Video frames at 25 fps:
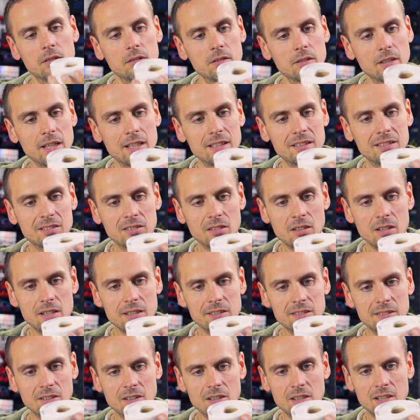nice
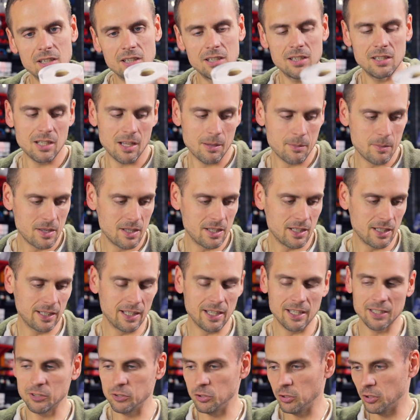lines on it. I mean, I
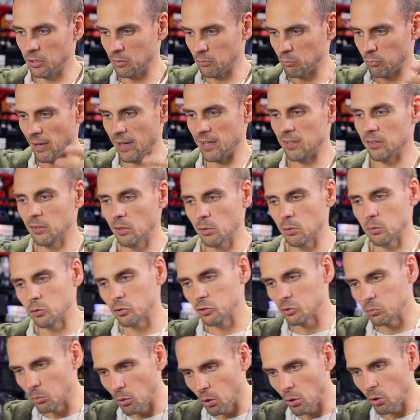guess you could write a little
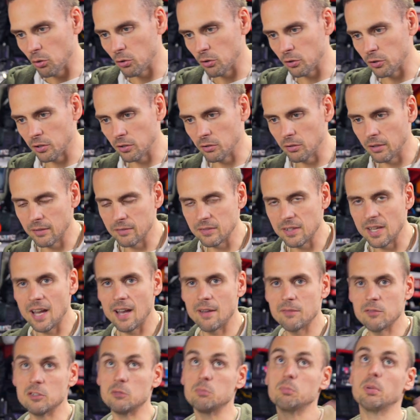smaller. You don't have to
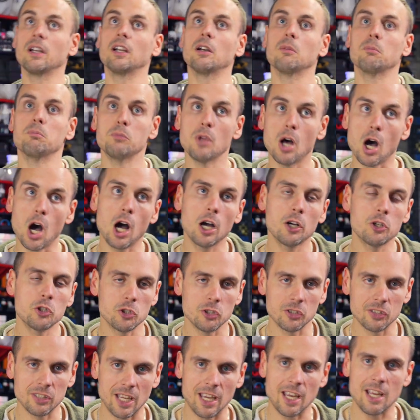have this big
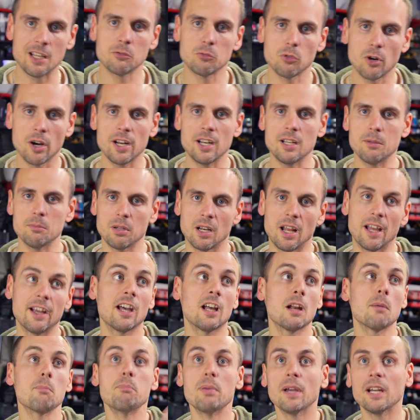obnoxious handwriting, but I
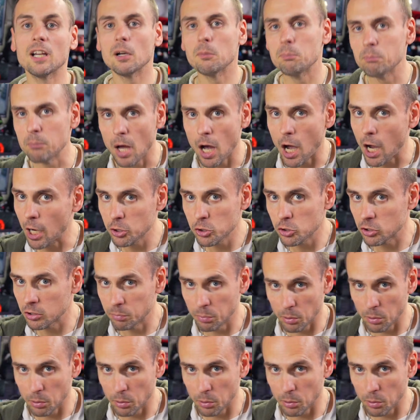got a big obnoxious